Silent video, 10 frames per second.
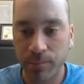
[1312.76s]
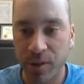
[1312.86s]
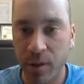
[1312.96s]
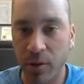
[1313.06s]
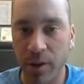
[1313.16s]

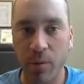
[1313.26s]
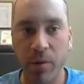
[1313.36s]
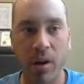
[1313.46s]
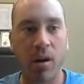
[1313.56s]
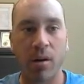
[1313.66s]
So there
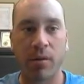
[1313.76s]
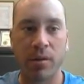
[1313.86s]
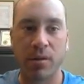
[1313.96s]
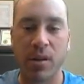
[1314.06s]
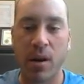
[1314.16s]
we are.
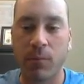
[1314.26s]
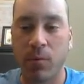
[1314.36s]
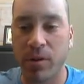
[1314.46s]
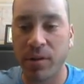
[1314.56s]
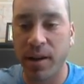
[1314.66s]
The
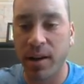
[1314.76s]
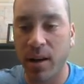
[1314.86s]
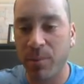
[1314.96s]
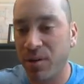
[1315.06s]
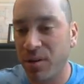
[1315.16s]
software is set
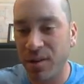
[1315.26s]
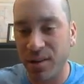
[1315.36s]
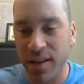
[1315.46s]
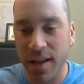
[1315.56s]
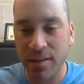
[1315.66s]
up, and just to
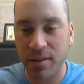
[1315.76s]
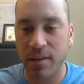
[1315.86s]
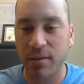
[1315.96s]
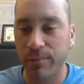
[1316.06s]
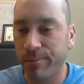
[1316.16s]
test
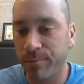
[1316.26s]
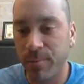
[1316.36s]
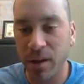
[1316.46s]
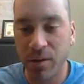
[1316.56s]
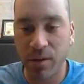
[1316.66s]
it,
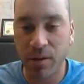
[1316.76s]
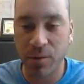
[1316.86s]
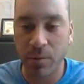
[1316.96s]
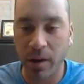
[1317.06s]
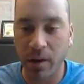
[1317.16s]
make sure
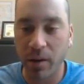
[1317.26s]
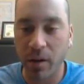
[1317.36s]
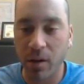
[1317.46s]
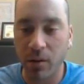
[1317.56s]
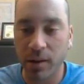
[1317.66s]
it's ready to
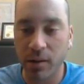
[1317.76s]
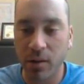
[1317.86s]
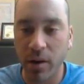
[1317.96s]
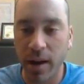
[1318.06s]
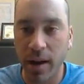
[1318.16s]
go, let's
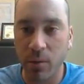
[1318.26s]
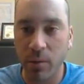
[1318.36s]
go ahead.